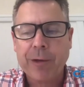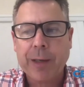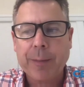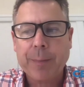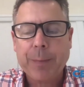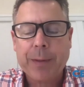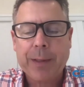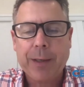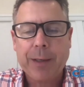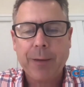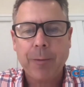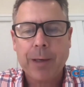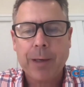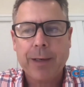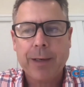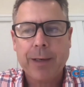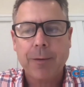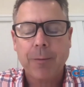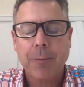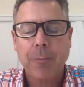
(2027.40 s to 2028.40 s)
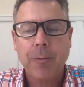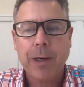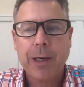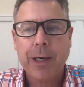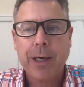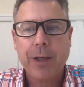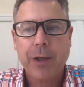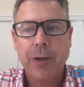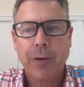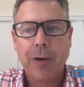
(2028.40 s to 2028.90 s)
Pete, when
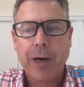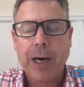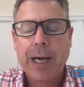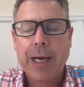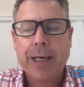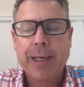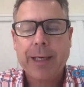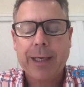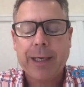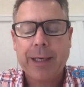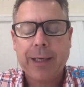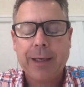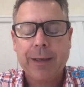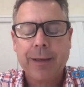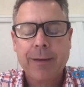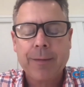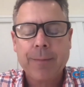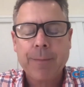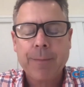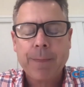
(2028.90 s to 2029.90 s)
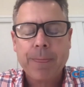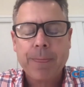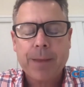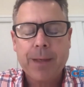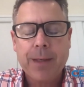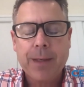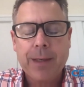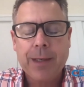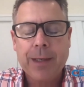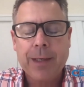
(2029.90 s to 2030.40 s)
when you're adding
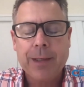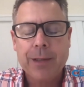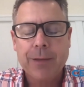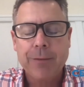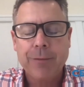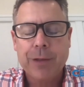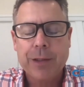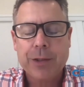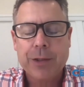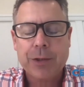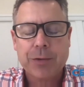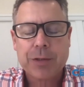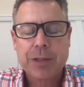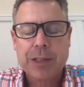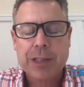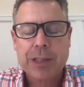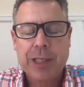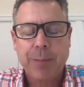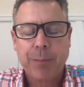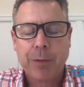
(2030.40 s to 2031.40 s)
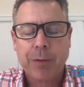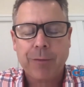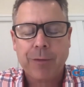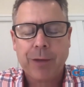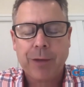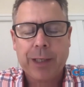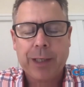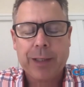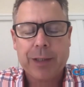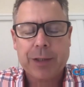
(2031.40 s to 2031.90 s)
individual CE
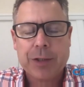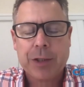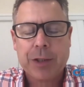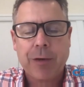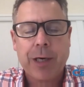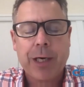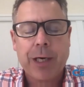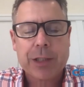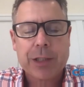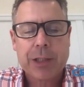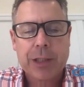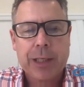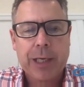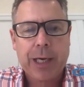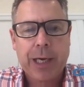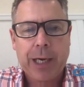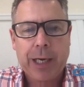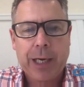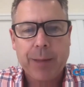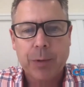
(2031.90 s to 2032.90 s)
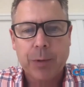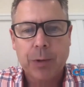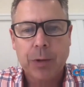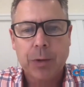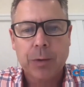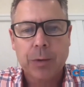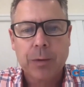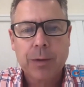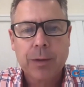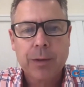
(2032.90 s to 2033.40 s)
providers, you're actually
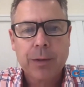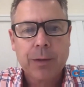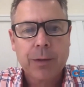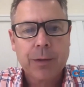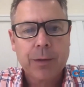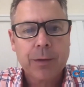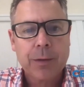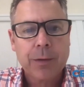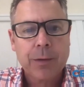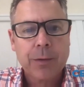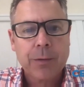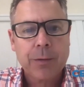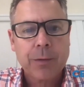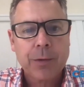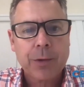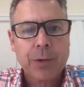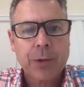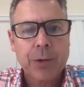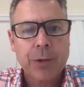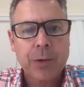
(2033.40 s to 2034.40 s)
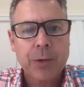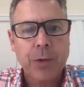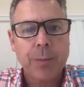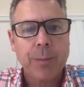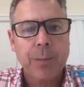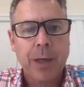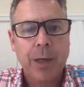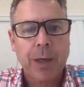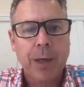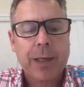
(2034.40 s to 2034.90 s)
able through the
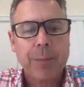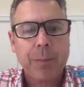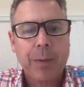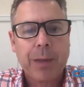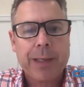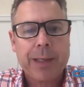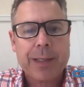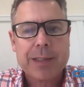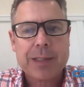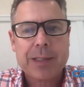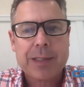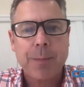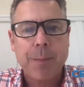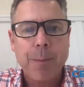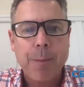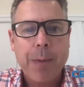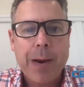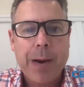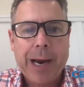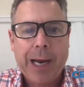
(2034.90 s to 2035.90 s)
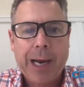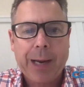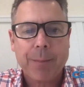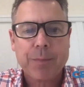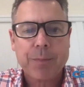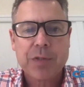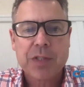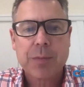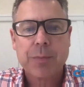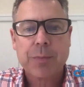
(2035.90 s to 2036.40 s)
marketplace to map
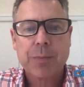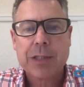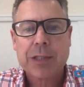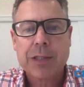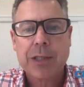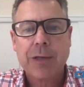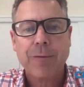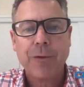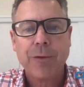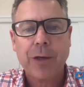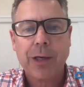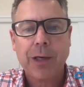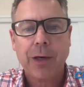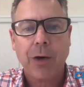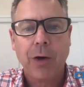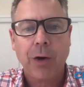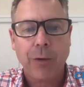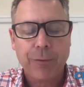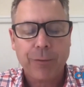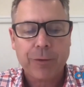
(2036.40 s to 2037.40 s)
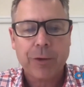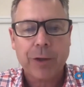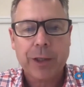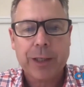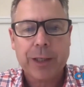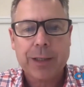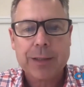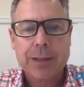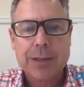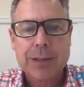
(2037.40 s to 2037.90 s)
specific
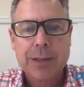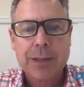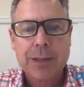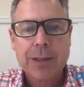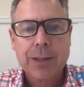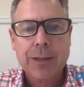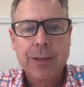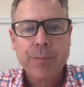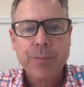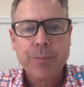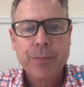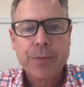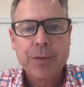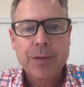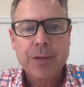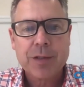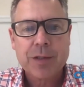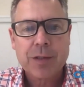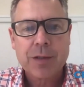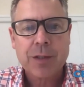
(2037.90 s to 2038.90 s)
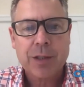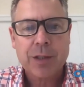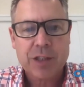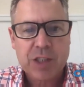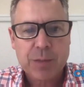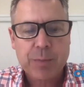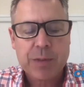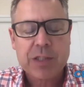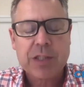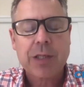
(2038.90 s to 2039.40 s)
offerings correct the
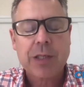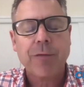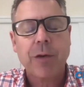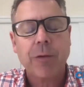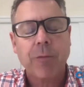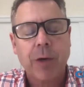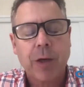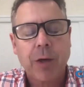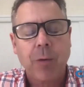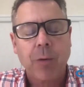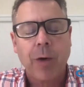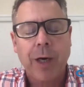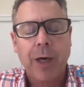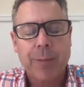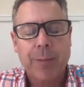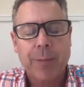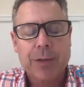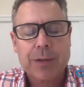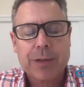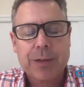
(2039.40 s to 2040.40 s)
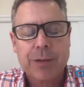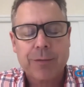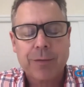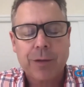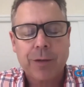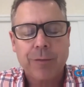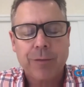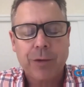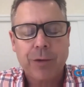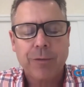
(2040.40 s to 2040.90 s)
specific requirements of,
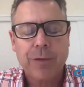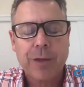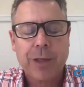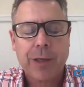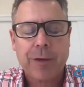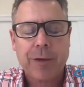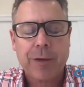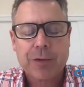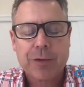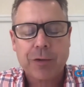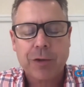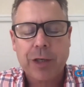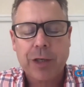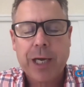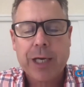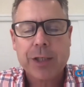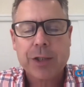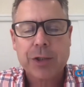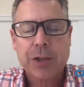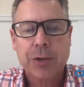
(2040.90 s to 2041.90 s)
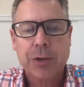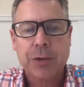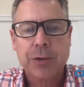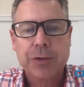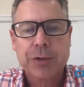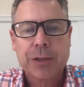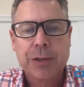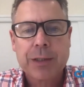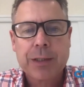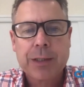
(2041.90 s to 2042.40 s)
of your various
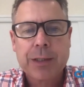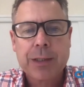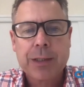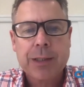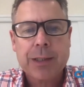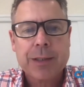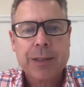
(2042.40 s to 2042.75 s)
credentials and